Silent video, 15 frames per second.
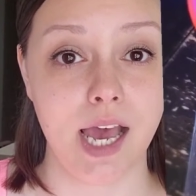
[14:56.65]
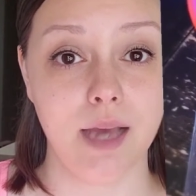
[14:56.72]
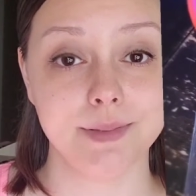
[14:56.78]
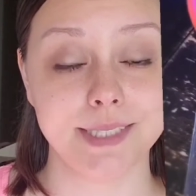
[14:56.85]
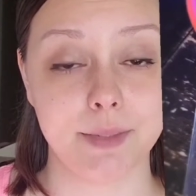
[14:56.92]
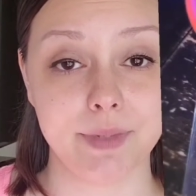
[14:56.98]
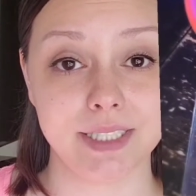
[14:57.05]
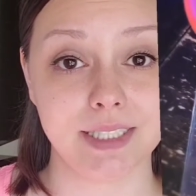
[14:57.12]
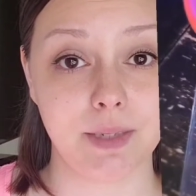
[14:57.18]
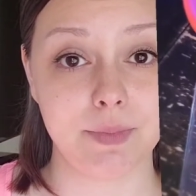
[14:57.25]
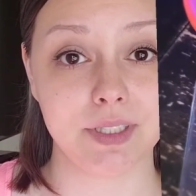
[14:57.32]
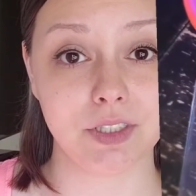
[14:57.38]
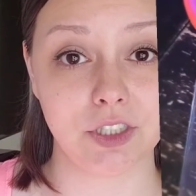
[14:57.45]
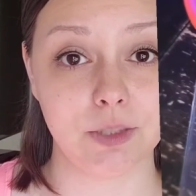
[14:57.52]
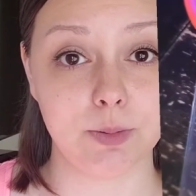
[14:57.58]
upset my
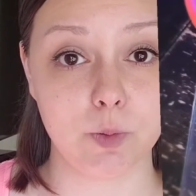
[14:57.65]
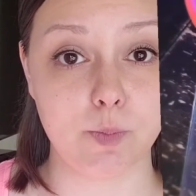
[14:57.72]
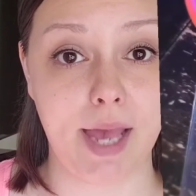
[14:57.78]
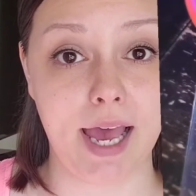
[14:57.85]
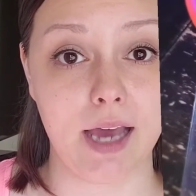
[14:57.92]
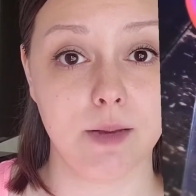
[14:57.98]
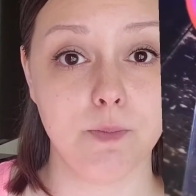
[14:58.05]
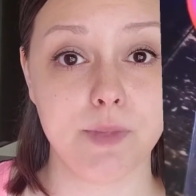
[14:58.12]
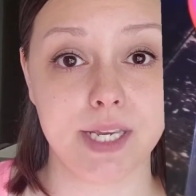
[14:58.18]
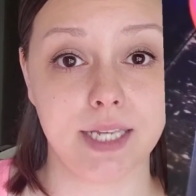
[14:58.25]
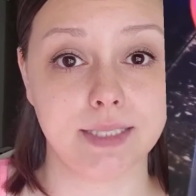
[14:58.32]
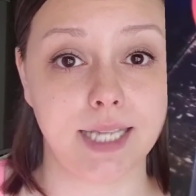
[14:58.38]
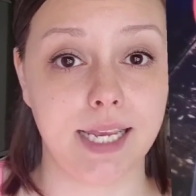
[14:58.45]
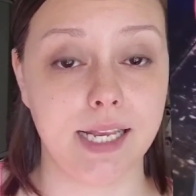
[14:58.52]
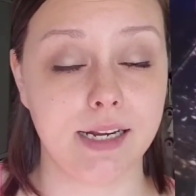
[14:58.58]
stomach super bad,
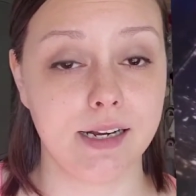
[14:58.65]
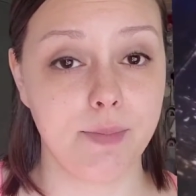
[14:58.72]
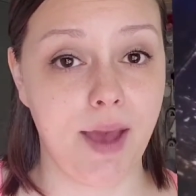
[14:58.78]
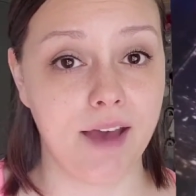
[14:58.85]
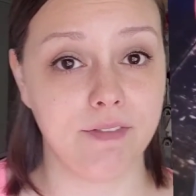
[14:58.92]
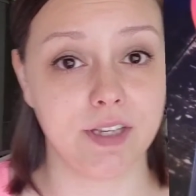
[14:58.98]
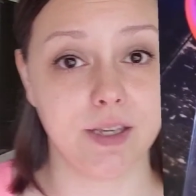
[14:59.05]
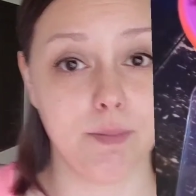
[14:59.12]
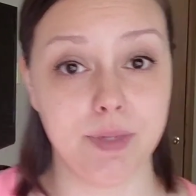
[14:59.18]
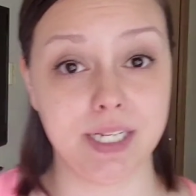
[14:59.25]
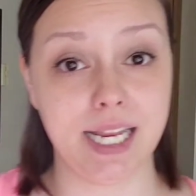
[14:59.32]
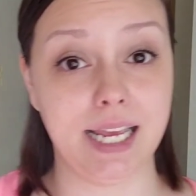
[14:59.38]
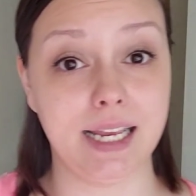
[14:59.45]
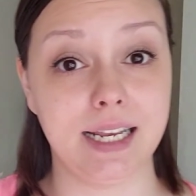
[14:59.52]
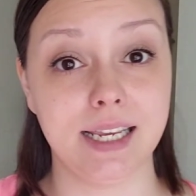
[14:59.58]
because I ended up having a
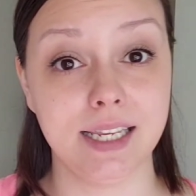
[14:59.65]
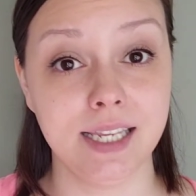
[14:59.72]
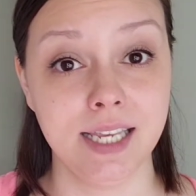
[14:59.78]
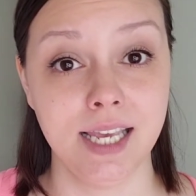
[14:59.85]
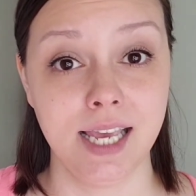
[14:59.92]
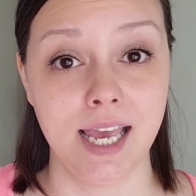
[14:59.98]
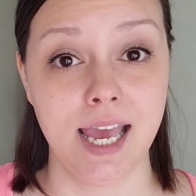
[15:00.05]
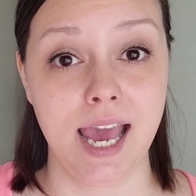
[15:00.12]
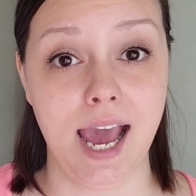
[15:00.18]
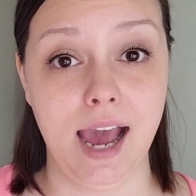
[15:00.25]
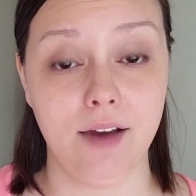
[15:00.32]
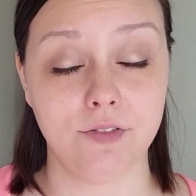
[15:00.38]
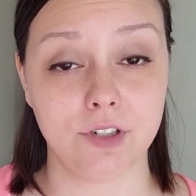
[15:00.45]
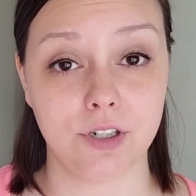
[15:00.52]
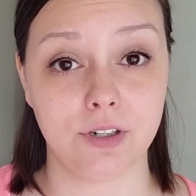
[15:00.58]
banana
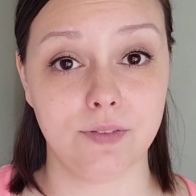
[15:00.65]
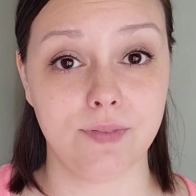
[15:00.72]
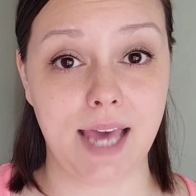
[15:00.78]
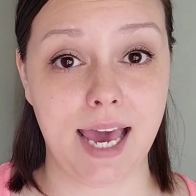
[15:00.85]
after